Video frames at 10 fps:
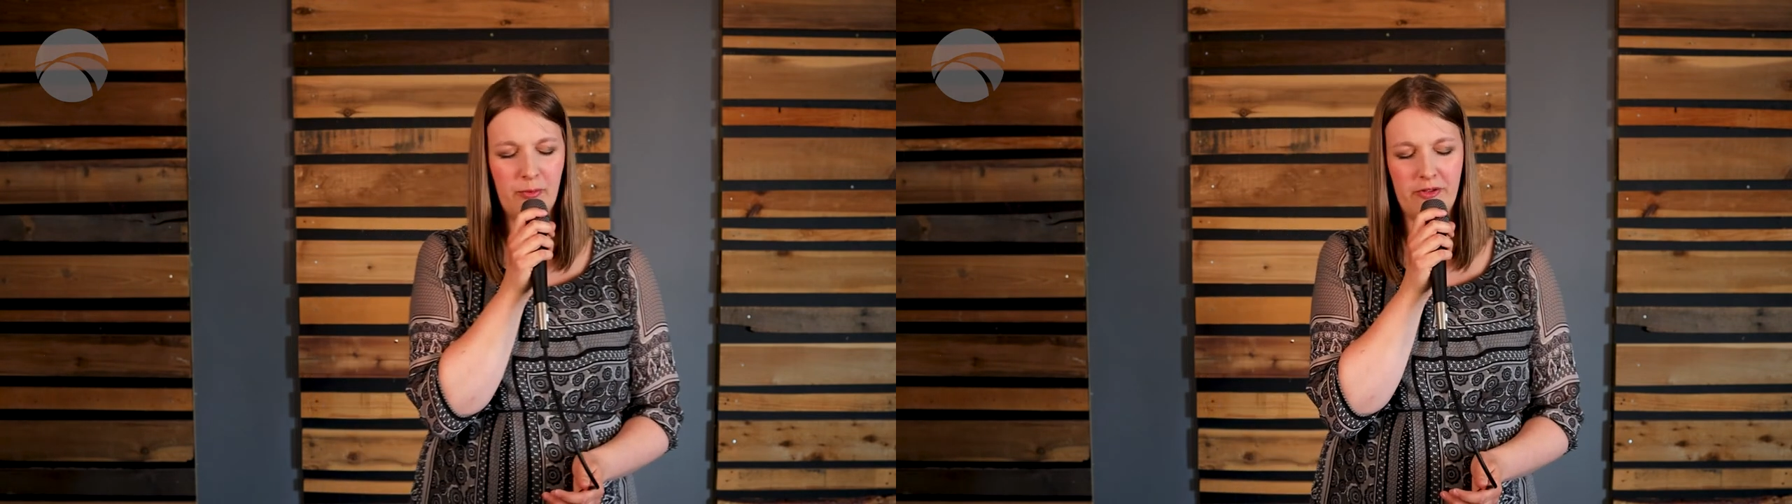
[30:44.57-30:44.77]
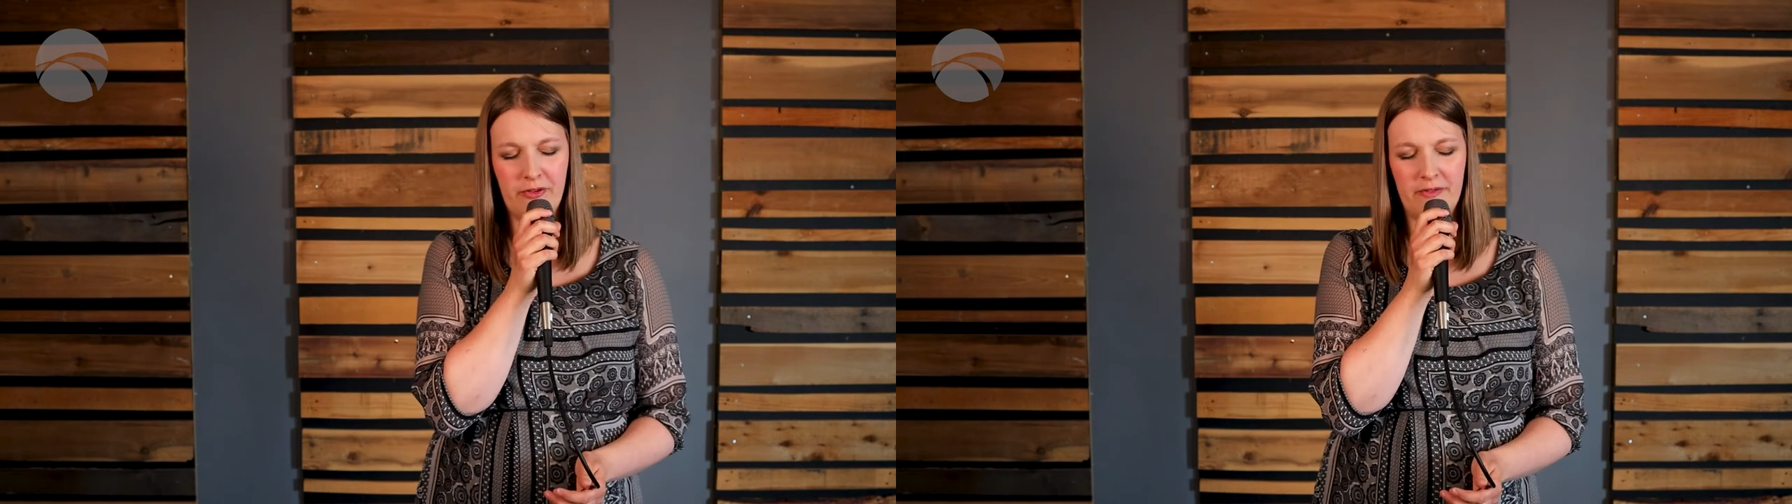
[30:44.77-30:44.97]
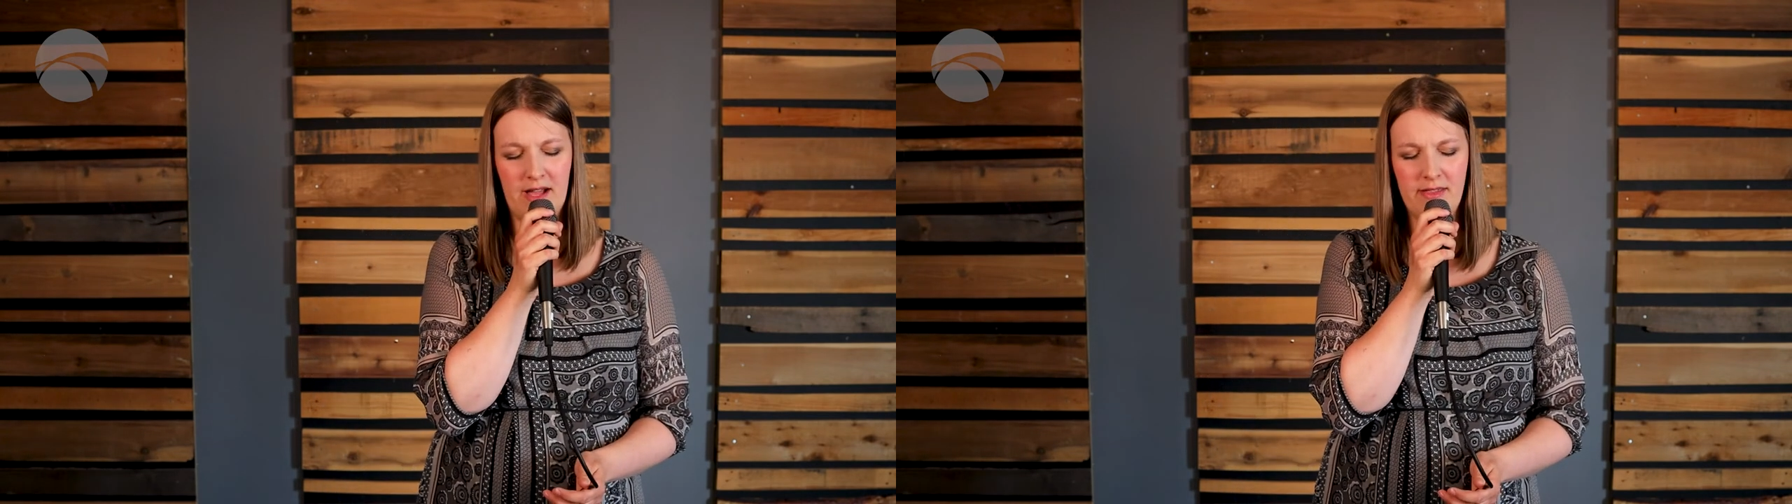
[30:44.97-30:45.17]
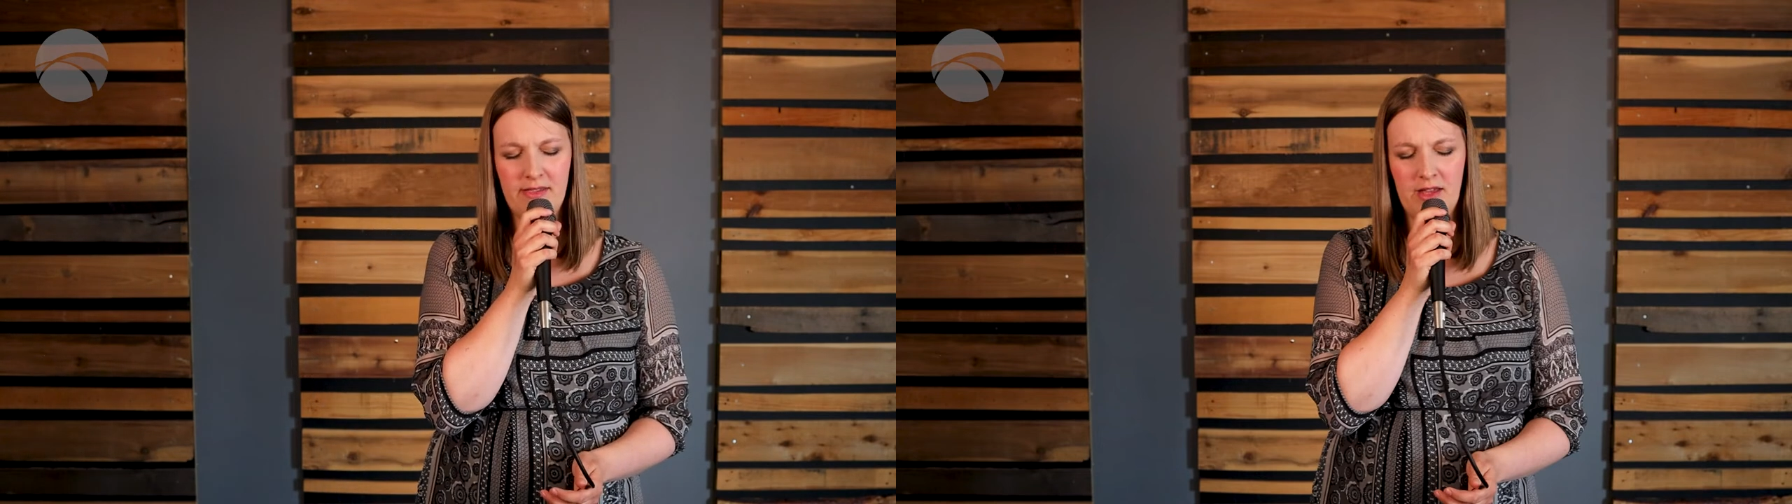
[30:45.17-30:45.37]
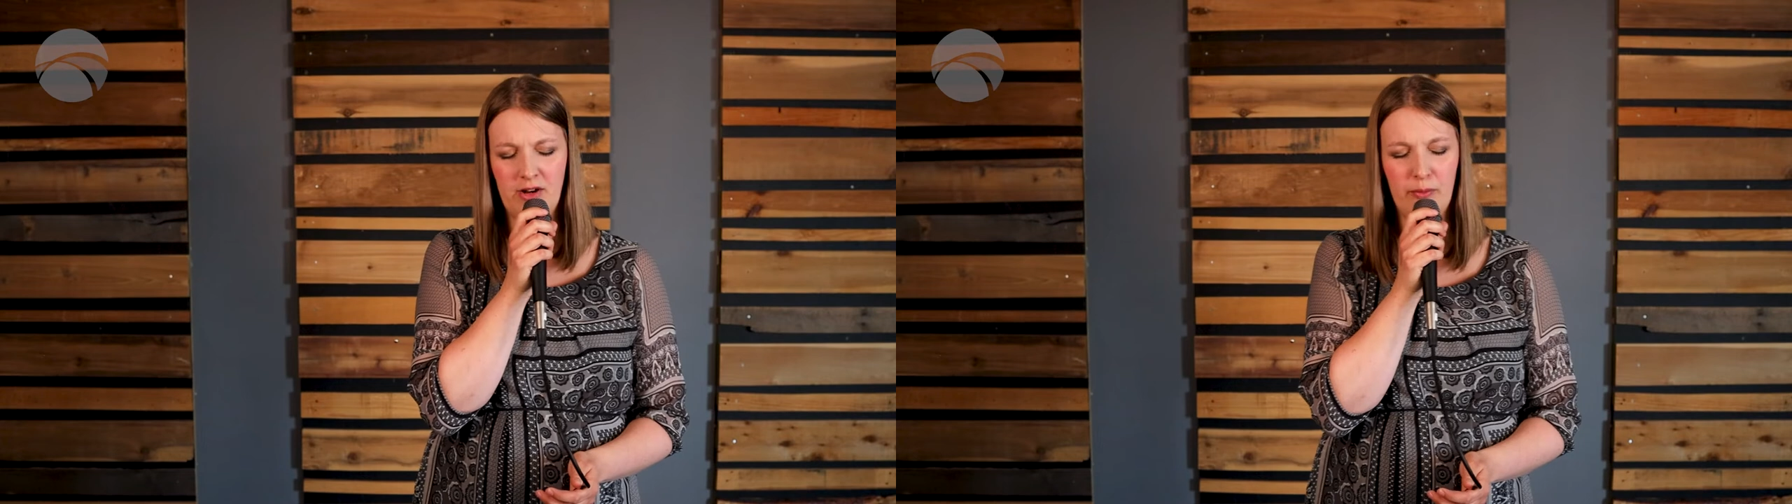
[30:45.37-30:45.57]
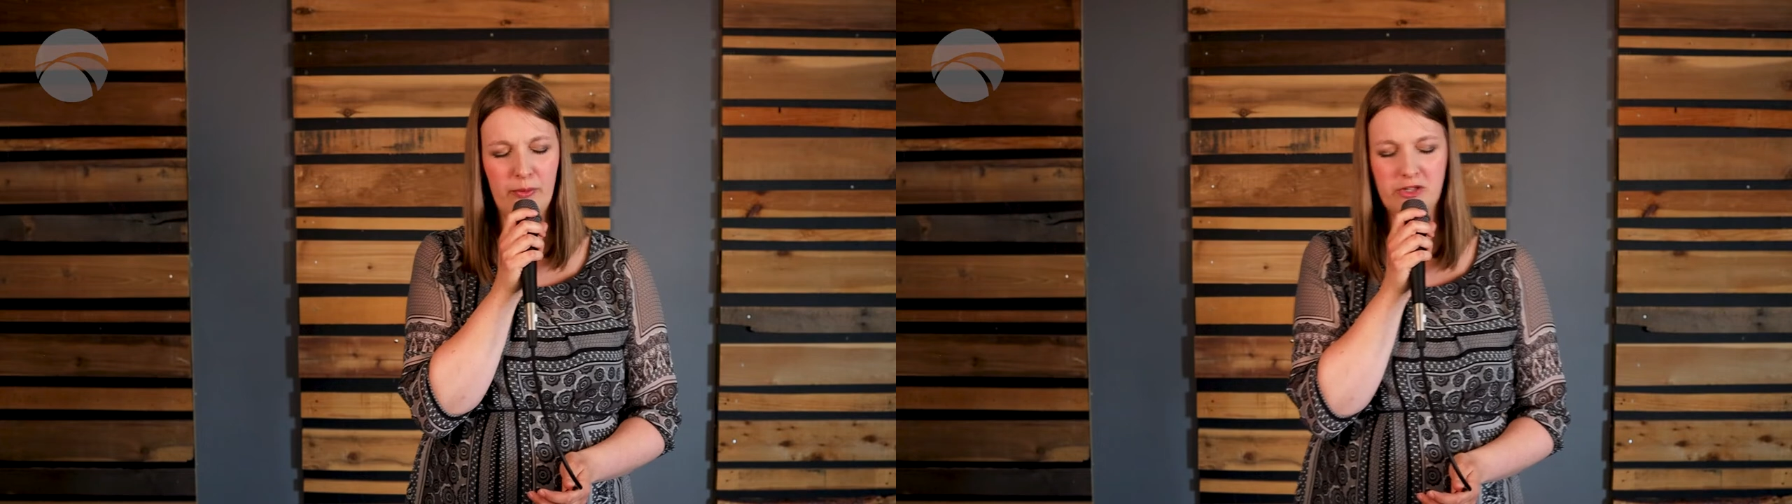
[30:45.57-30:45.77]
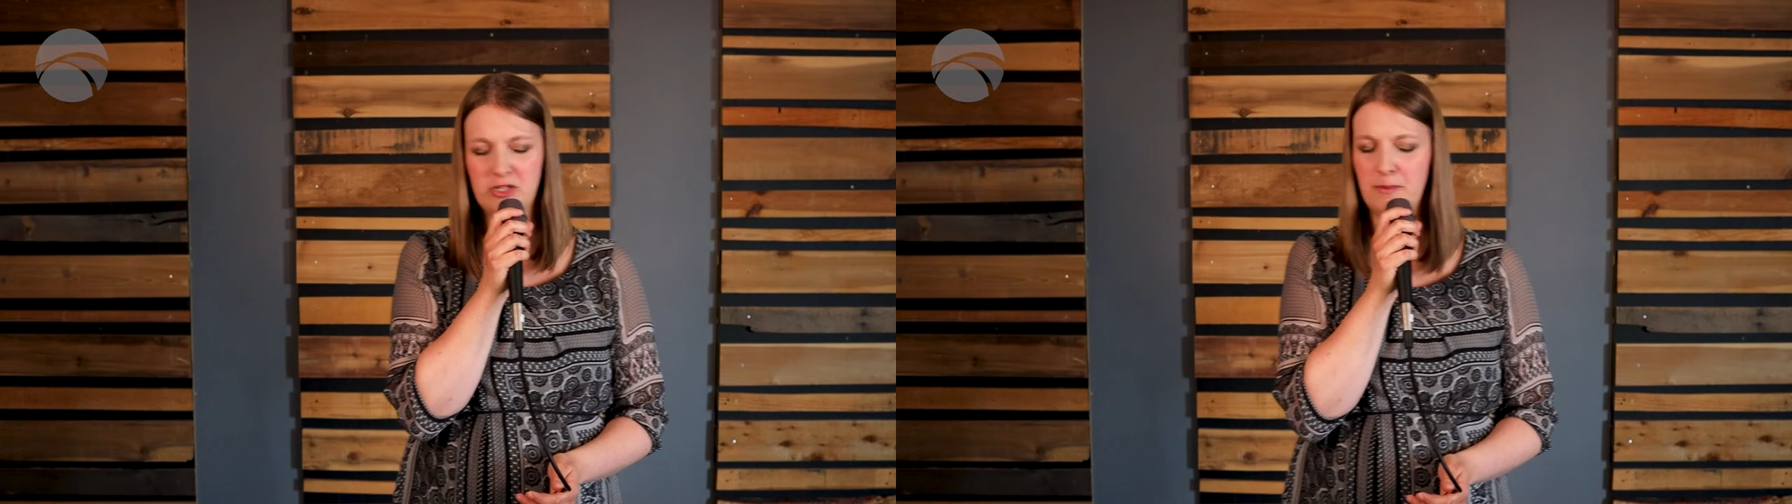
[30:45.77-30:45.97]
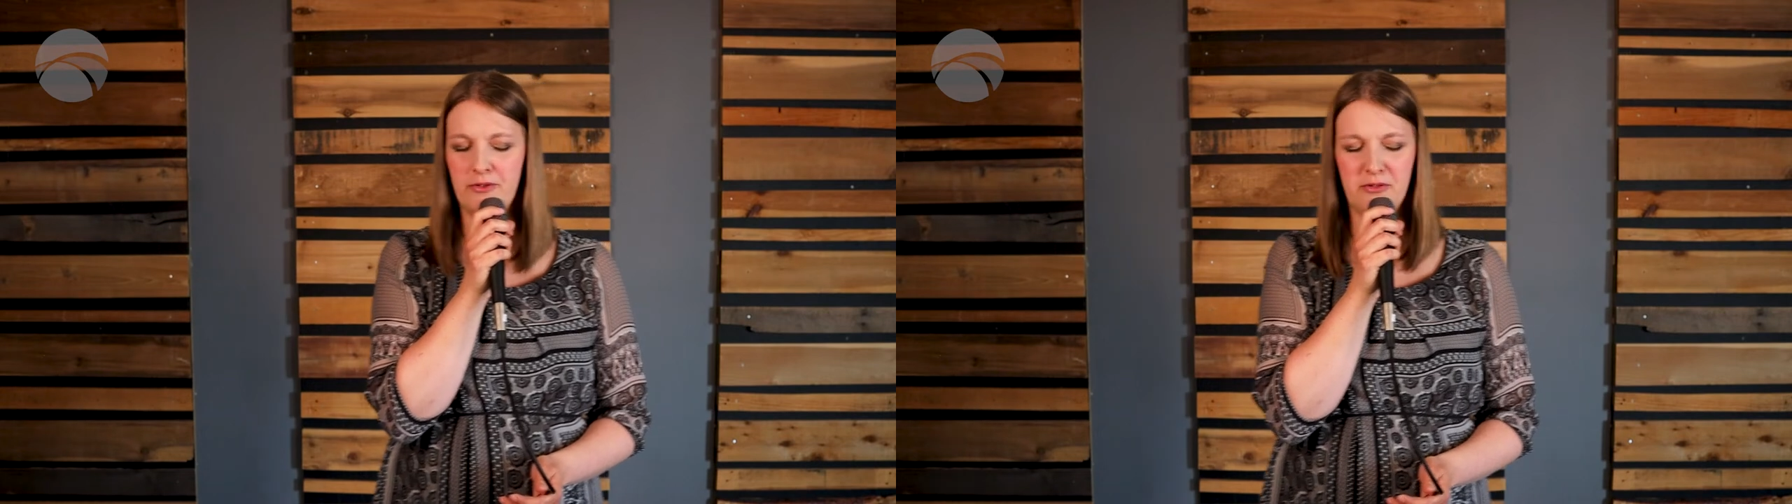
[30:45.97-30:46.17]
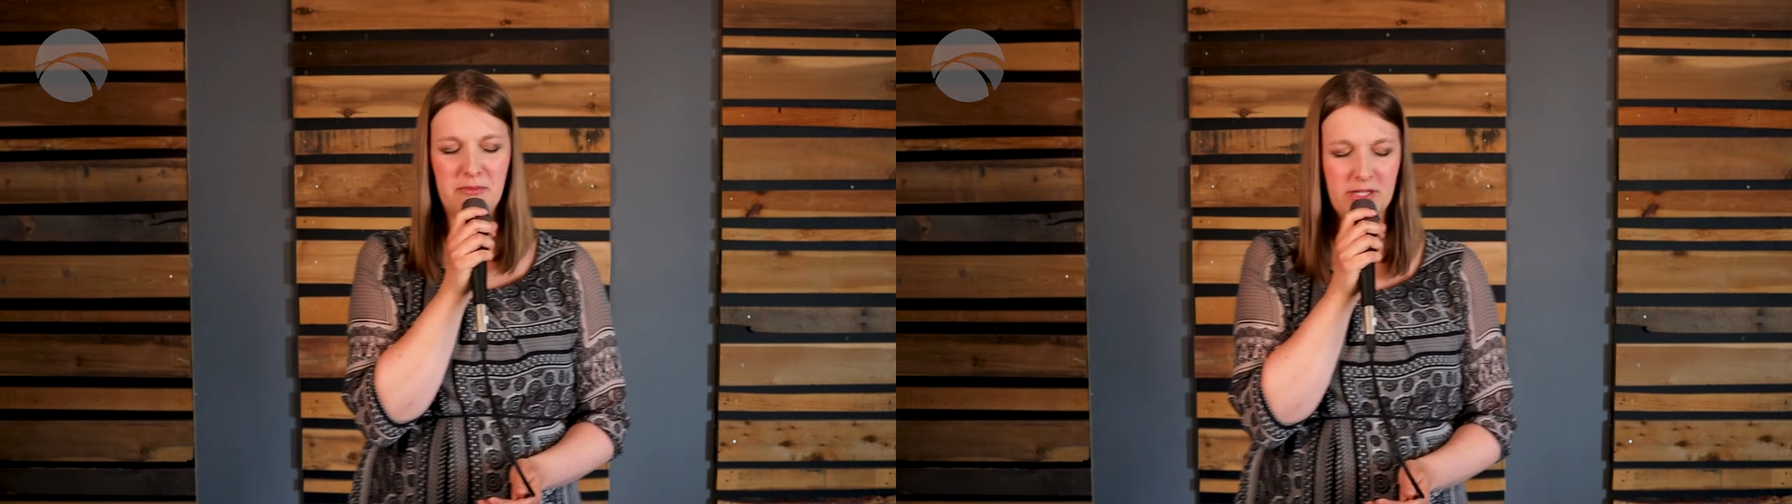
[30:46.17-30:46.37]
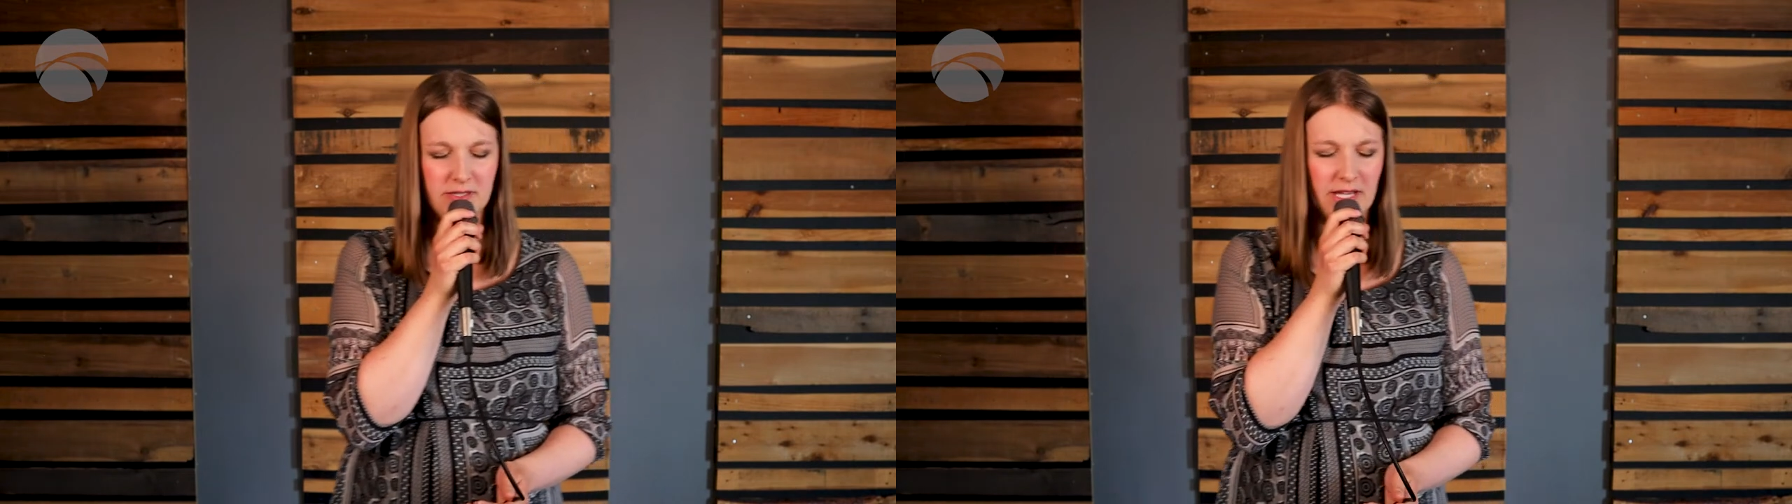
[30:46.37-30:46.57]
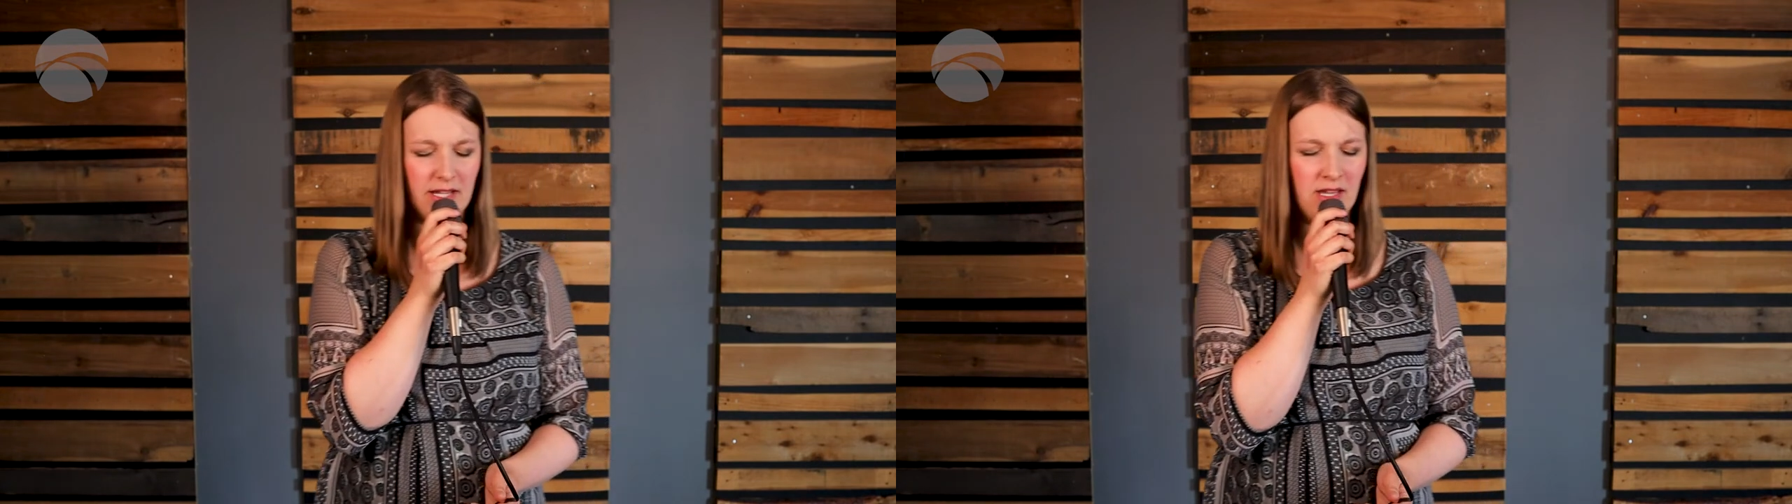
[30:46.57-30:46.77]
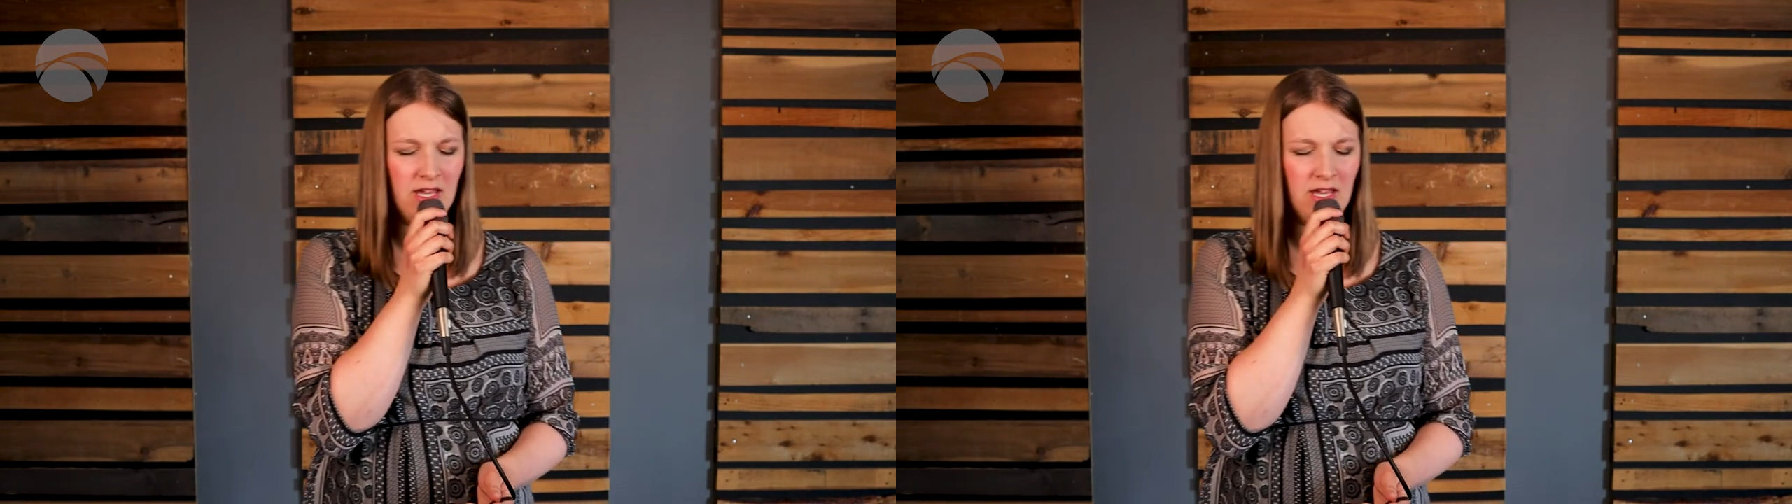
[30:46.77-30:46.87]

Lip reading: whether that's in our worship through music,